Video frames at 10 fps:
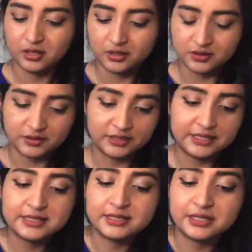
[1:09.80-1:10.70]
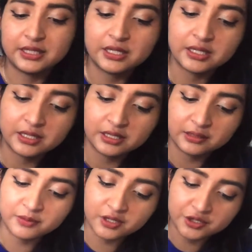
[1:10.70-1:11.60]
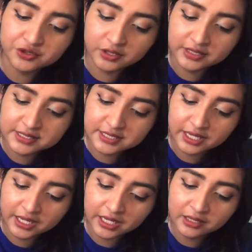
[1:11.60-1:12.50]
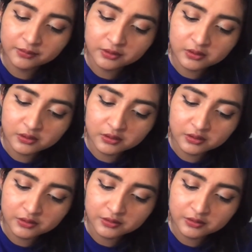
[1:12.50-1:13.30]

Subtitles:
So let's see. I'm going to draw the table.